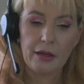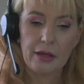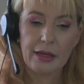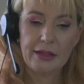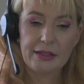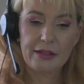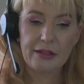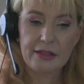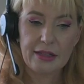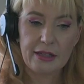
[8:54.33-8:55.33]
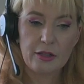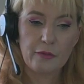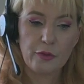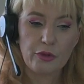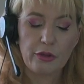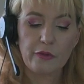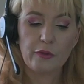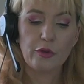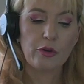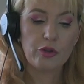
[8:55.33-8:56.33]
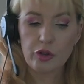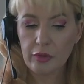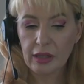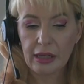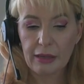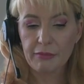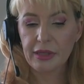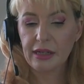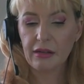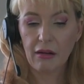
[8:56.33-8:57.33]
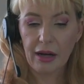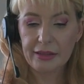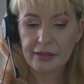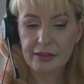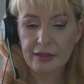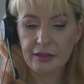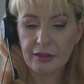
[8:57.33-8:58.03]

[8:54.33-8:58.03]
And there's a sense of also of nurturing and being guided,